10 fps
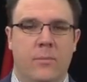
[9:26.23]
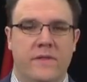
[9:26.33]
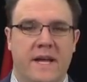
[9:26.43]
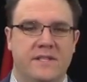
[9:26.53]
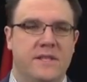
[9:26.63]

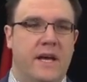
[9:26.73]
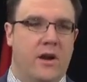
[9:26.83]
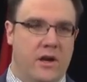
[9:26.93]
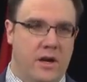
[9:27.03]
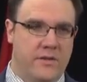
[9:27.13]
But that's,
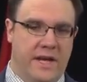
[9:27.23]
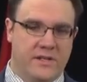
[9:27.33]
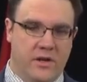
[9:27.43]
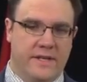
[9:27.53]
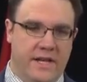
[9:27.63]
that our,
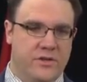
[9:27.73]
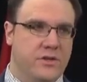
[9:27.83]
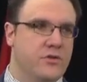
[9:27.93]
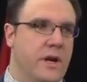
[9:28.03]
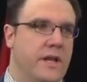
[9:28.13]
that's our intention,
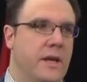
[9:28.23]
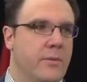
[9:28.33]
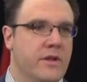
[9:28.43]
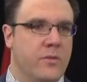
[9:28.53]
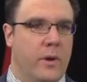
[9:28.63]
to try to
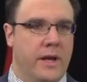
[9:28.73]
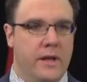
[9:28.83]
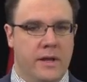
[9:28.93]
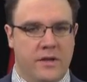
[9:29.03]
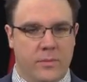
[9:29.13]
keep it at
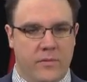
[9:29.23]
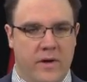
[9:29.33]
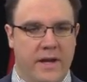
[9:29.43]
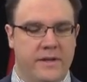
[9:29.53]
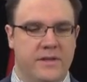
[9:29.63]
twenty and to
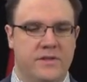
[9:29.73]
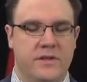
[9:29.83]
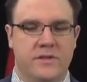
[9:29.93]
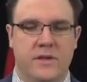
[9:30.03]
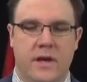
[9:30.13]
provide
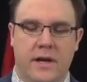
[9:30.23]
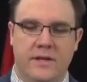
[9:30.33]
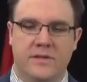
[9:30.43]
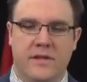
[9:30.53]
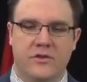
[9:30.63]
distance uh,
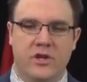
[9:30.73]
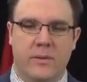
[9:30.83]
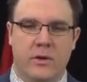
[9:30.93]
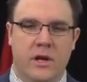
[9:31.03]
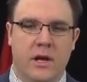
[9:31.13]
inside the
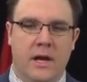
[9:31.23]
chamber.